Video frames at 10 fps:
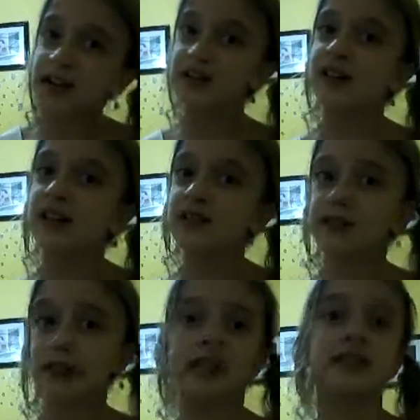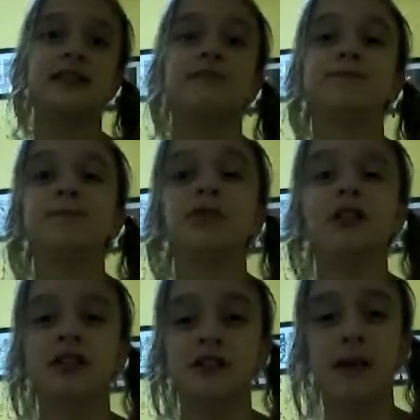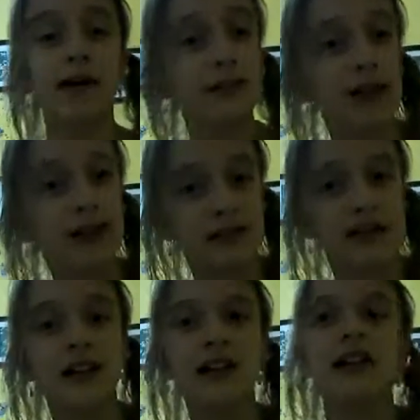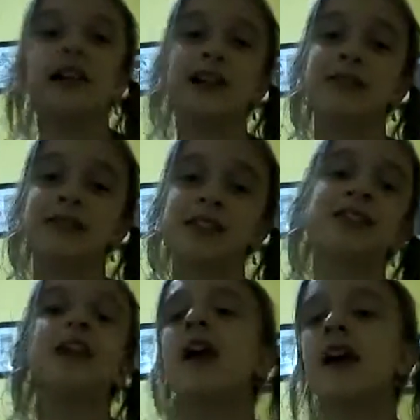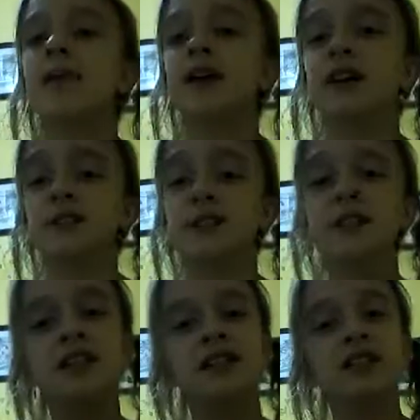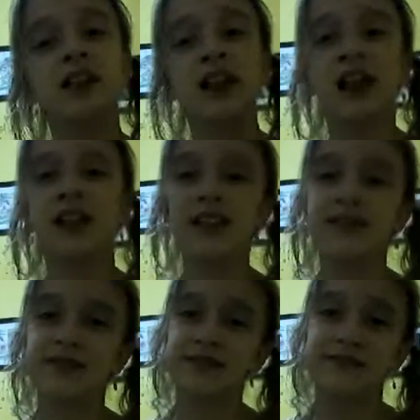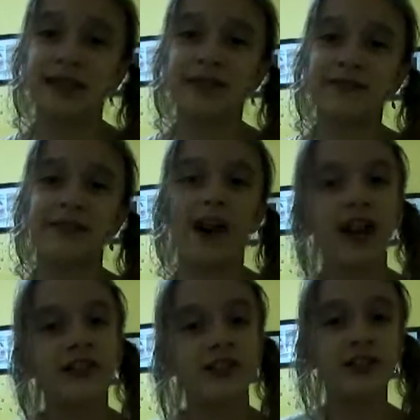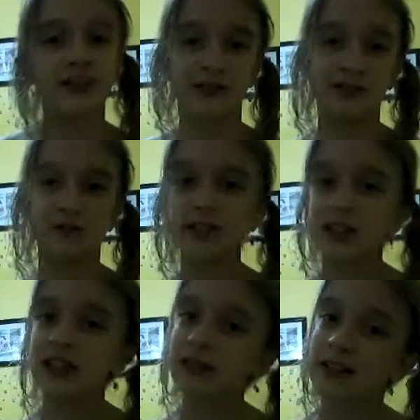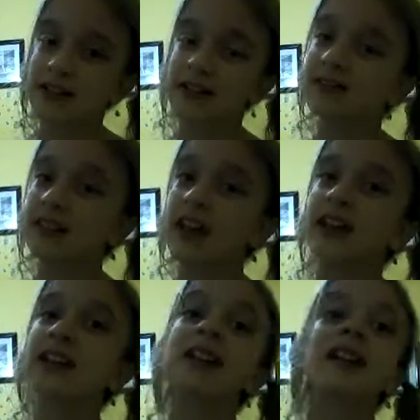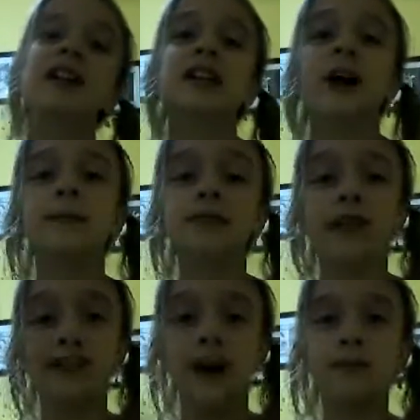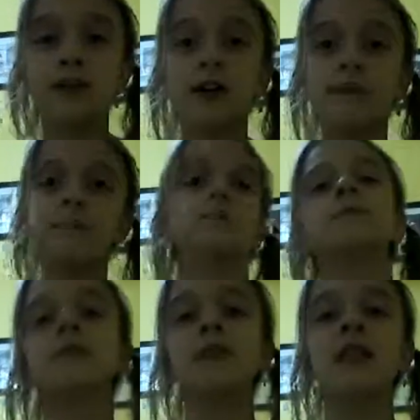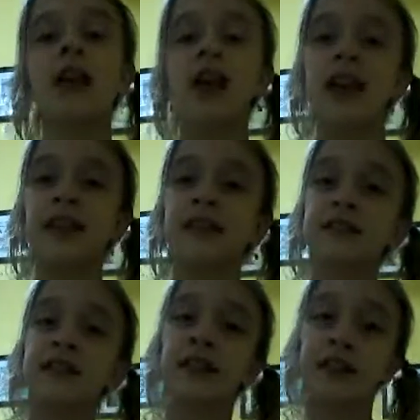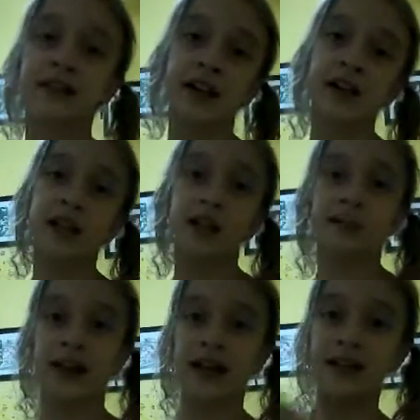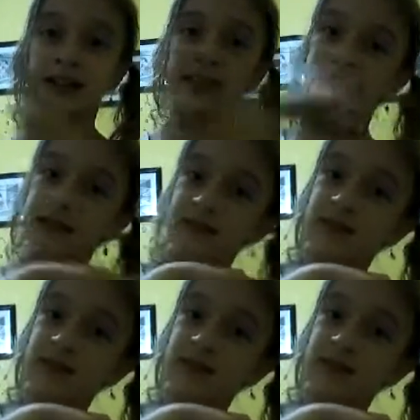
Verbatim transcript: know that boys probably do not like EOSs, but if you could, if, but if you had to choose which EOS you would like, comment that down below. And you can get a shout out in my next